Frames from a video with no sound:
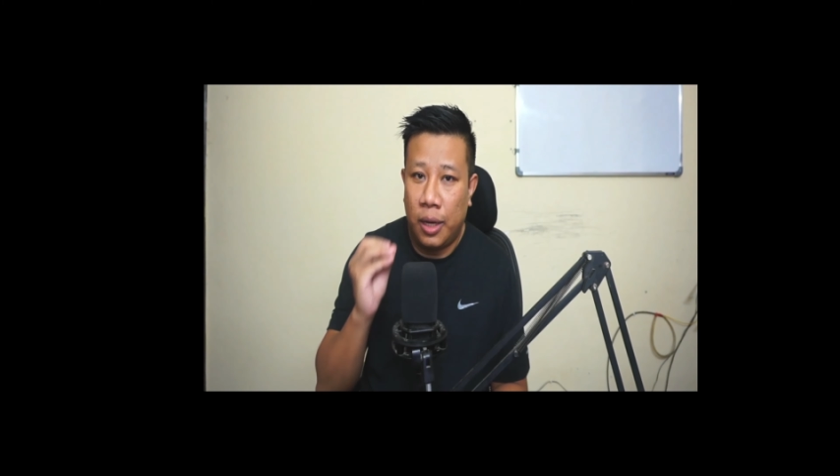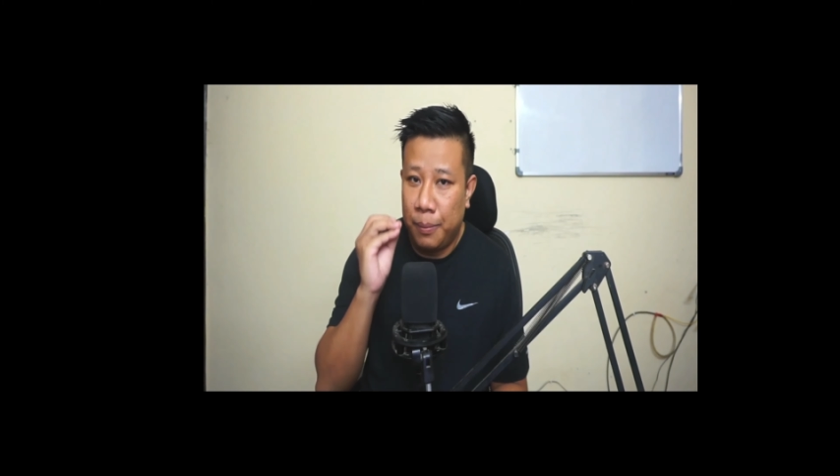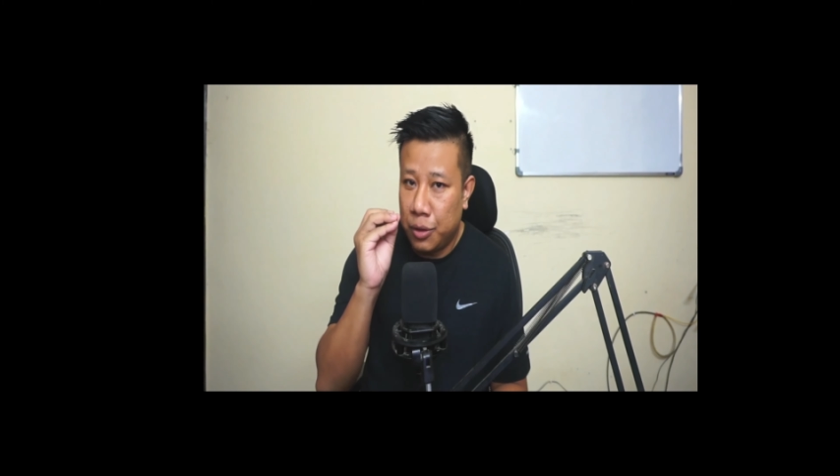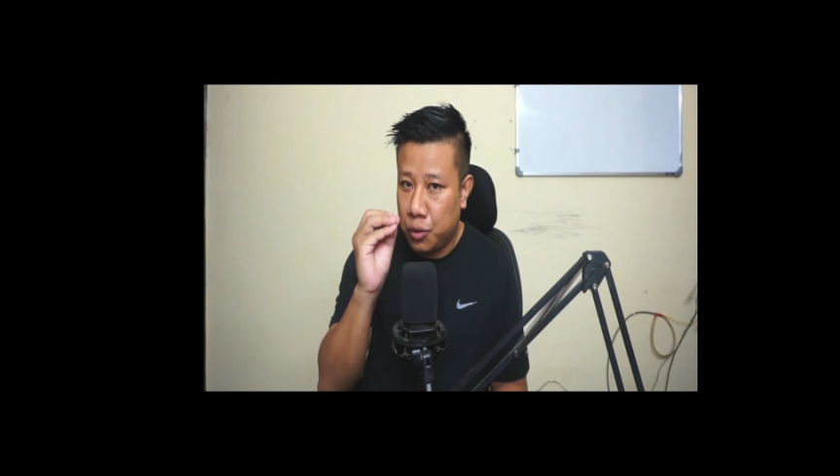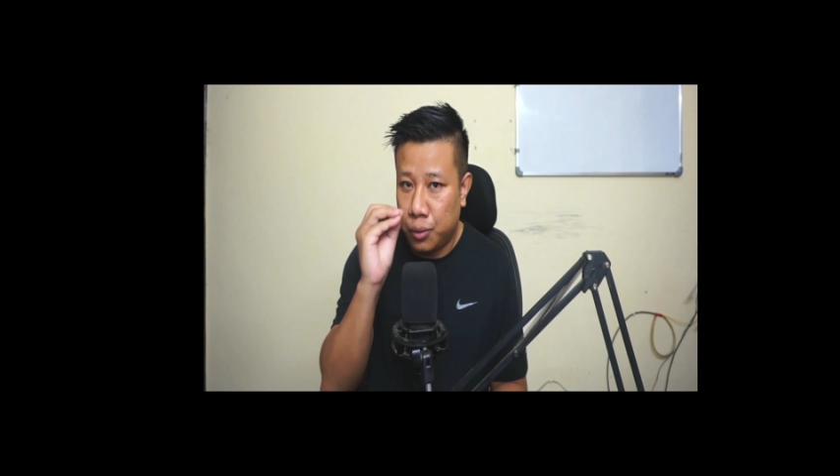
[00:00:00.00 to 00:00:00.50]
a
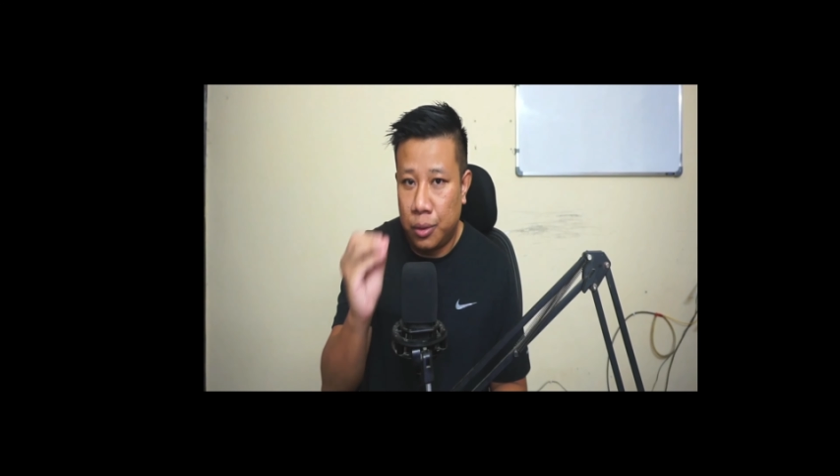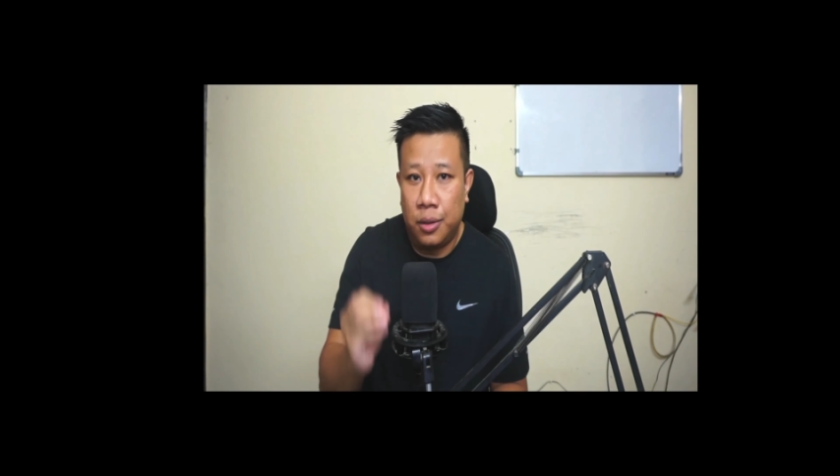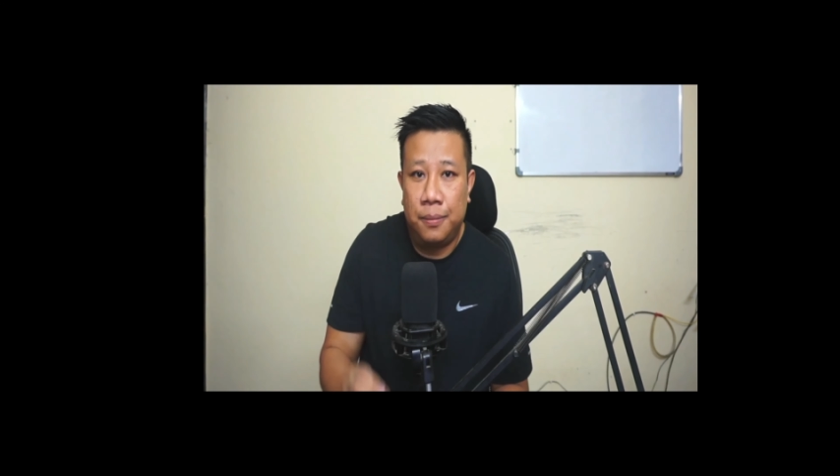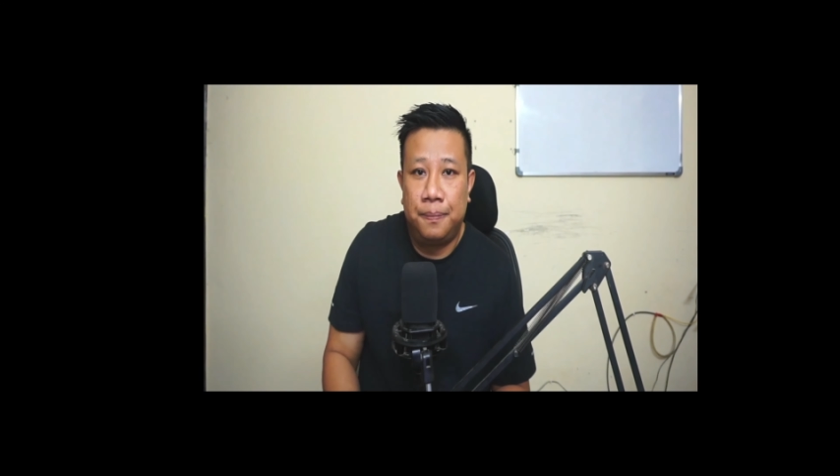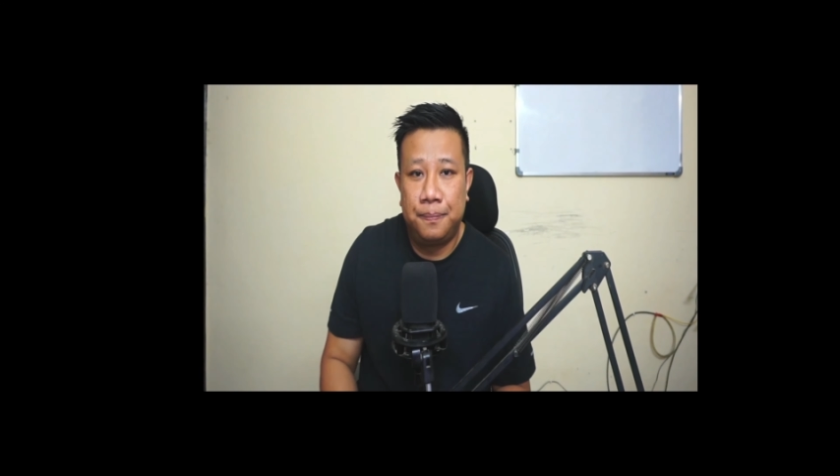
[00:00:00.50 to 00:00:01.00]

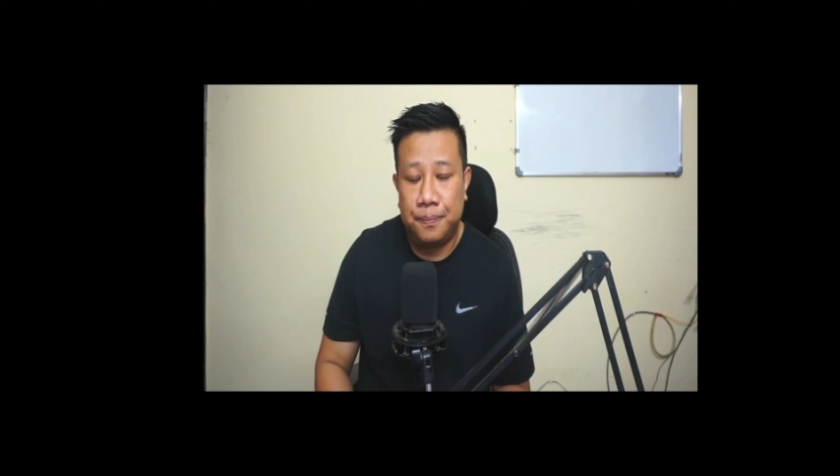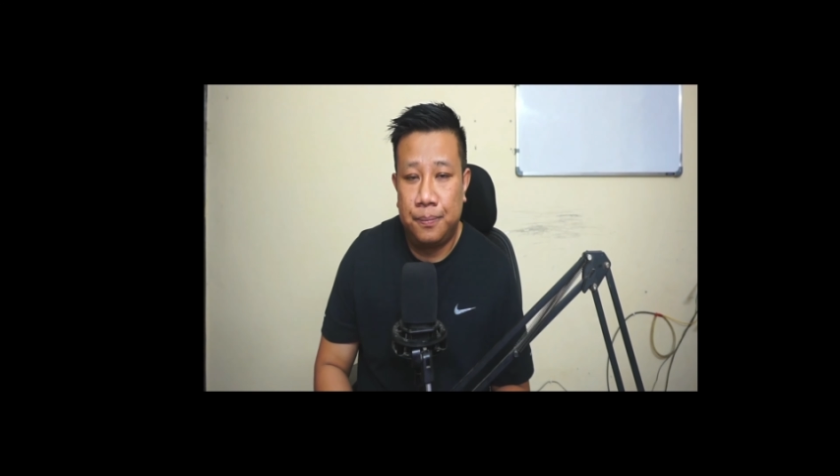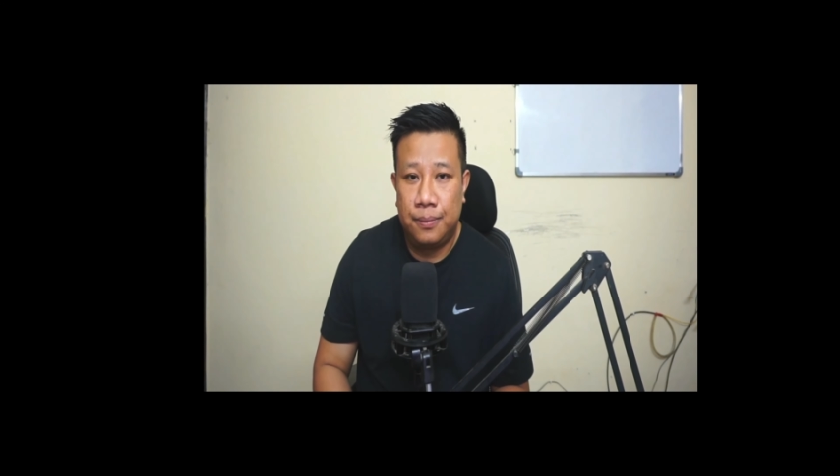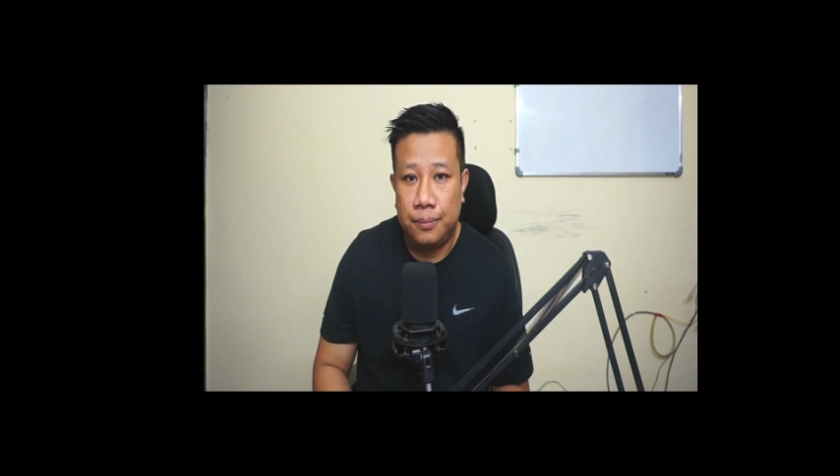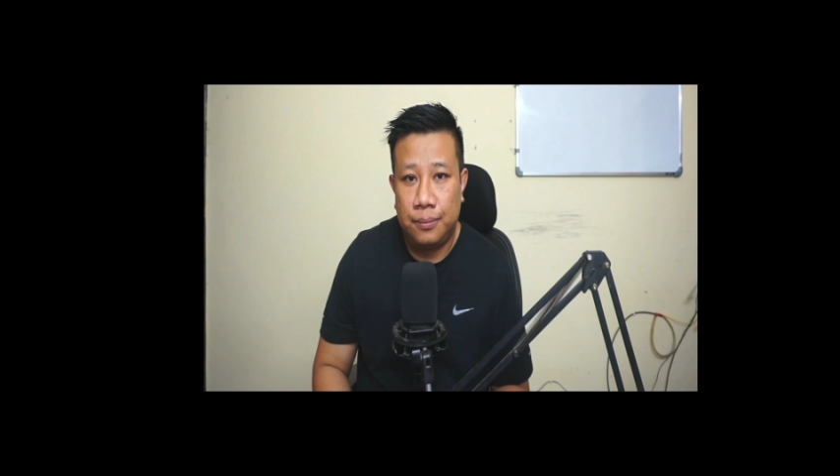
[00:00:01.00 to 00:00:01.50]
mentor,
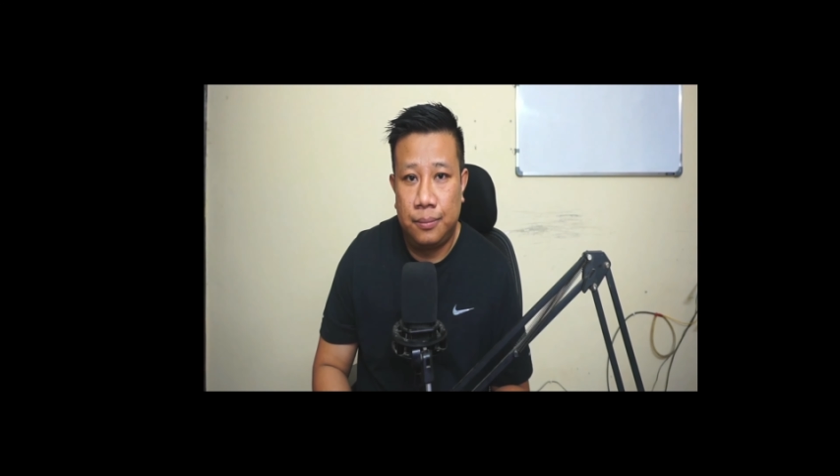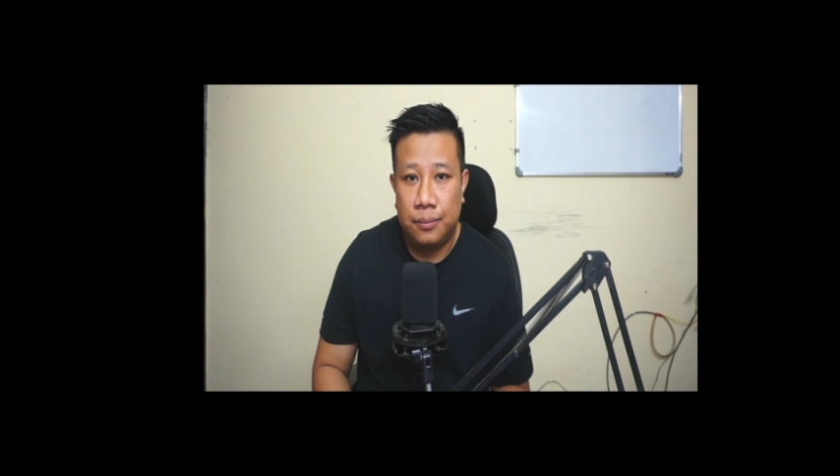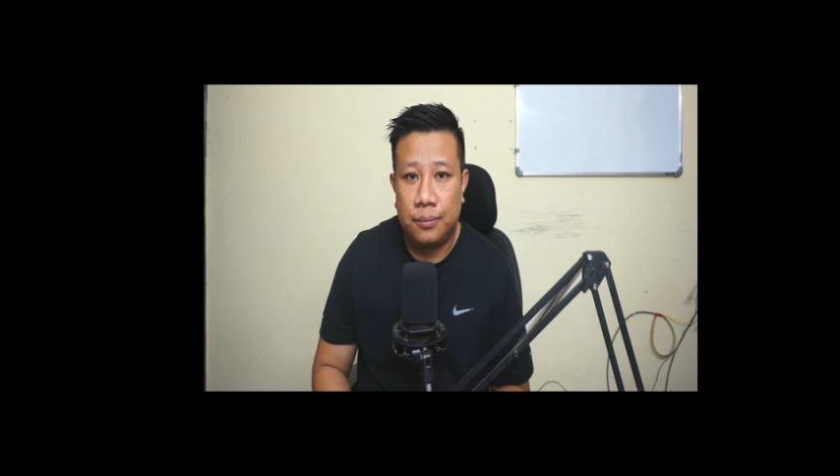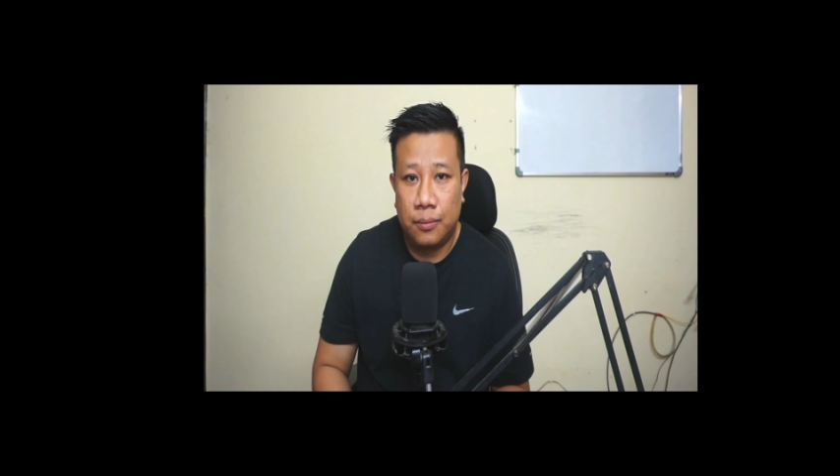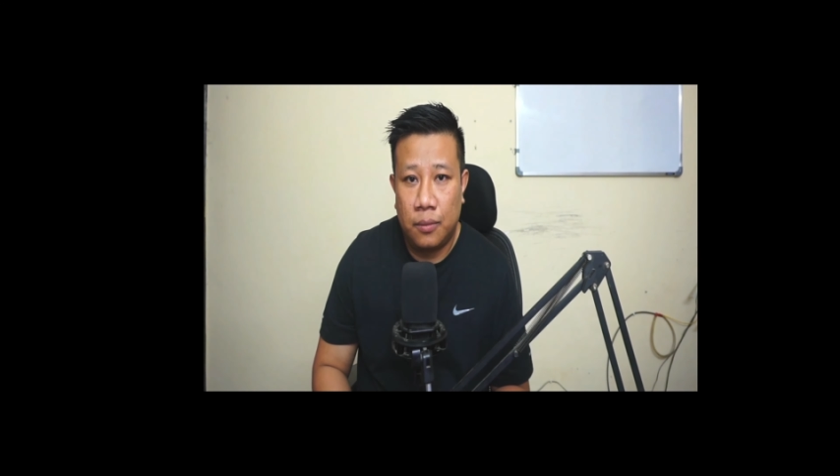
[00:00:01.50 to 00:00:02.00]

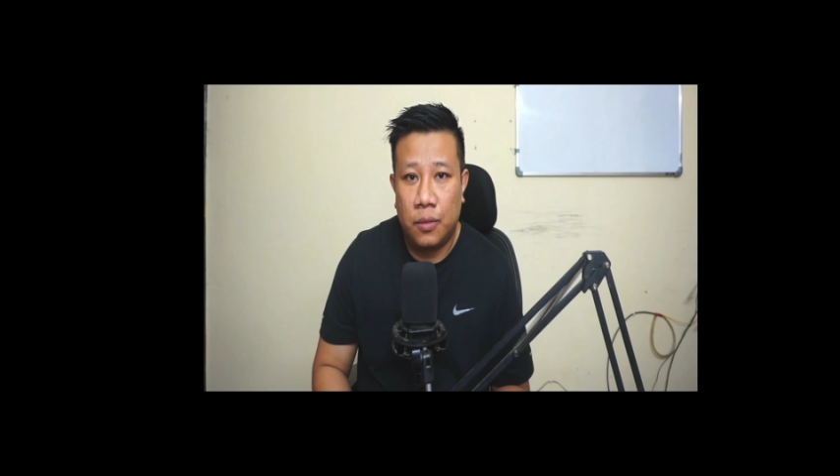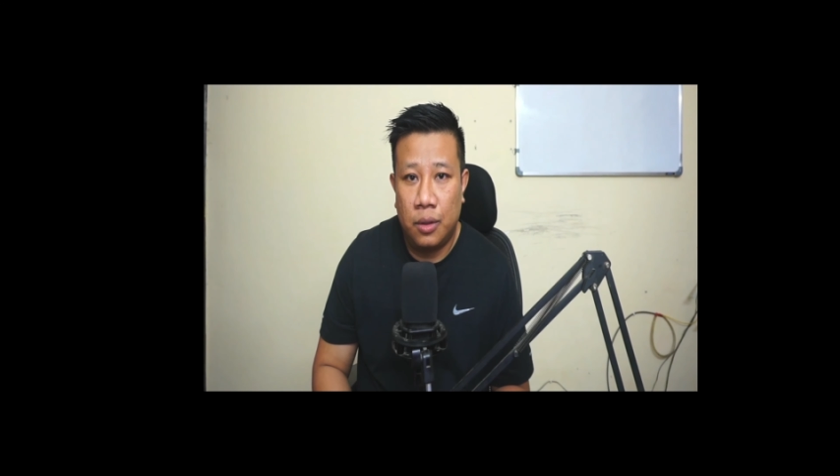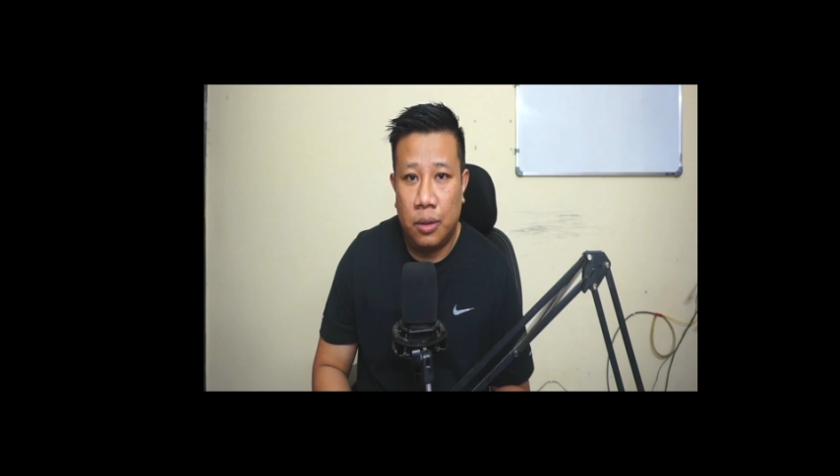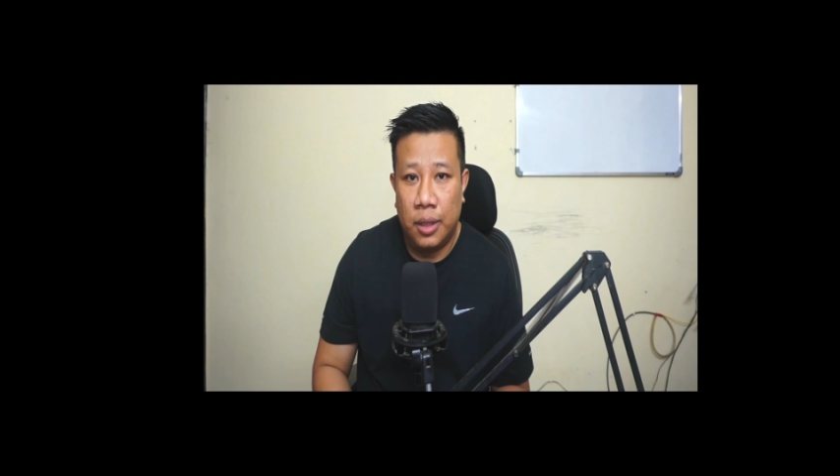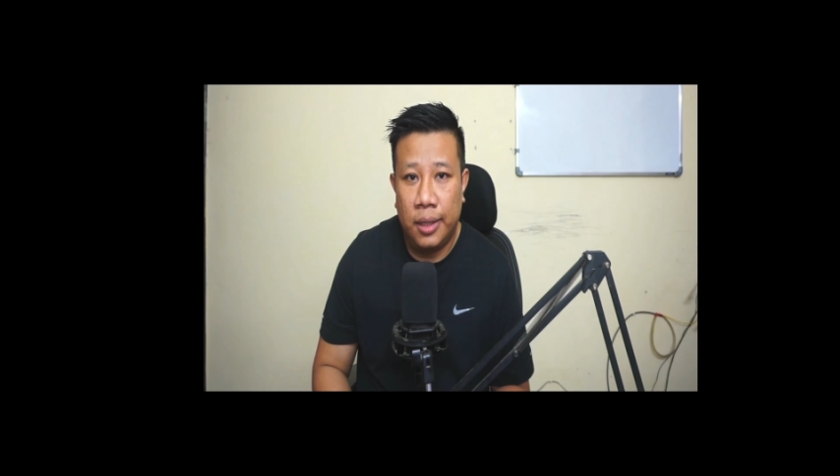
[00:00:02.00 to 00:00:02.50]

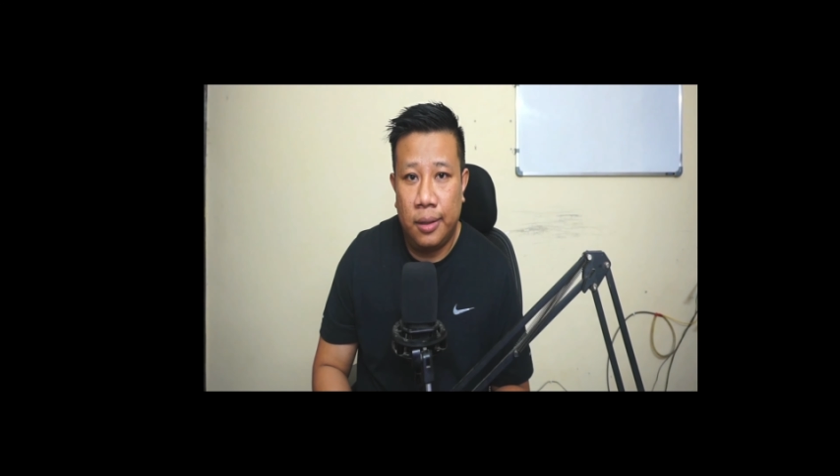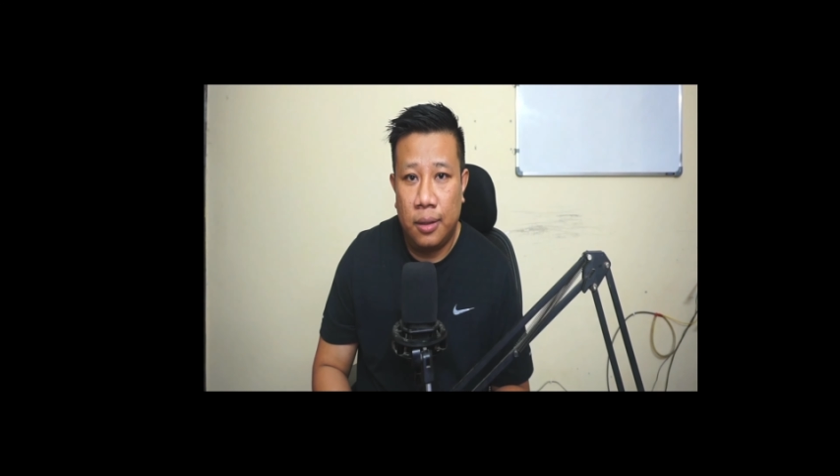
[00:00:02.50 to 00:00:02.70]
right?